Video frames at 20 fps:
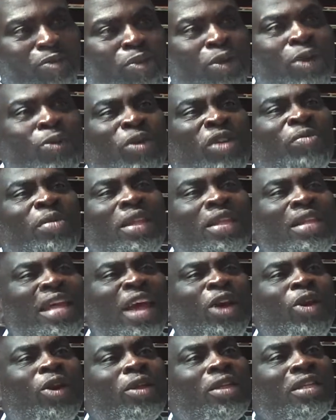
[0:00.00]
We've been
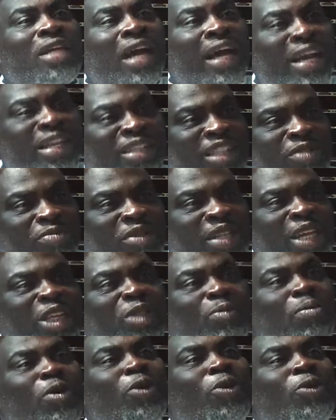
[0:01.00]
colonized and been
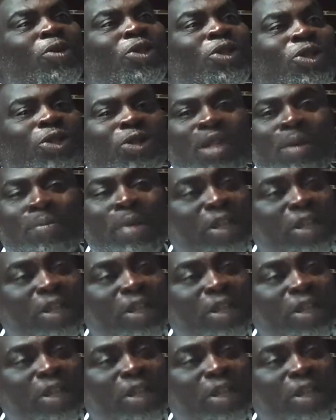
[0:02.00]
exposed to the